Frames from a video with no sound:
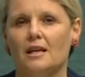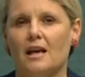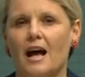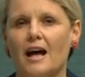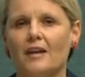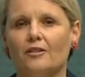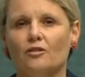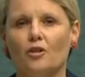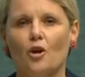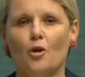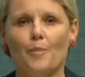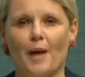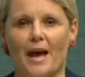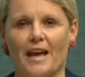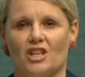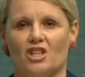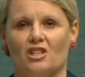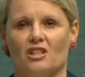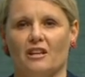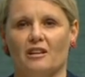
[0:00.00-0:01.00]
are so
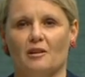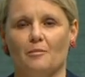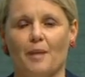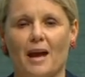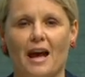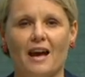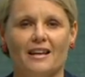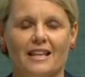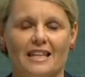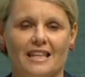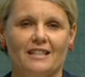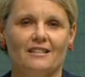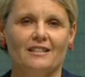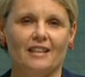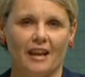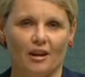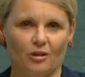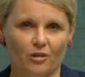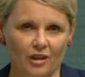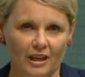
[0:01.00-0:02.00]
passionate about
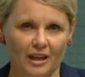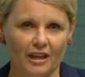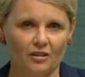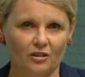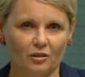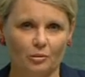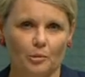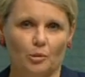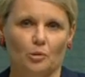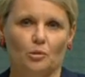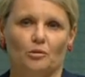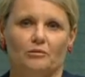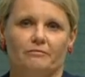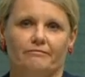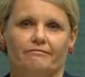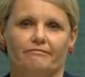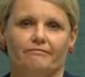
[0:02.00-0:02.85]
integrity in sport,